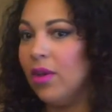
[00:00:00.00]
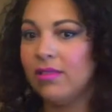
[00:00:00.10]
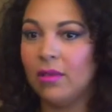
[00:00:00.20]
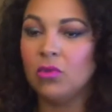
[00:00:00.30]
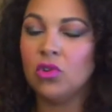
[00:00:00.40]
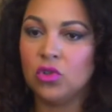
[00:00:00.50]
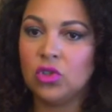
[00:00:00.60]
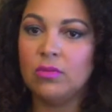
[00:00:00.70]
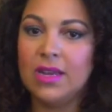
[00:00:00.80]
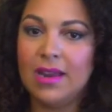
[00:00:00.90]
with some
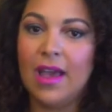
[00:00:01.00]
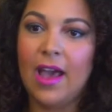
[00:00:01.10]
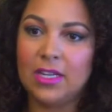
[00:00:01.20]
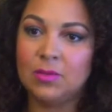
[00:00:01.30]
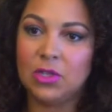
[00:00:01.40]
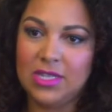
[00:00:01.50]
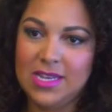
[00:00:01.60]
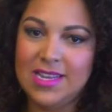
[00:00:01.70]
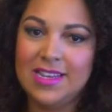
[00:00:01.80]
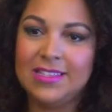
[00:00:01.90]
social media
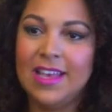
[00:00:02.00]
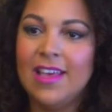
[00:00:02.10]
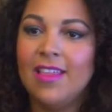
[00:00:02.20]
expertise,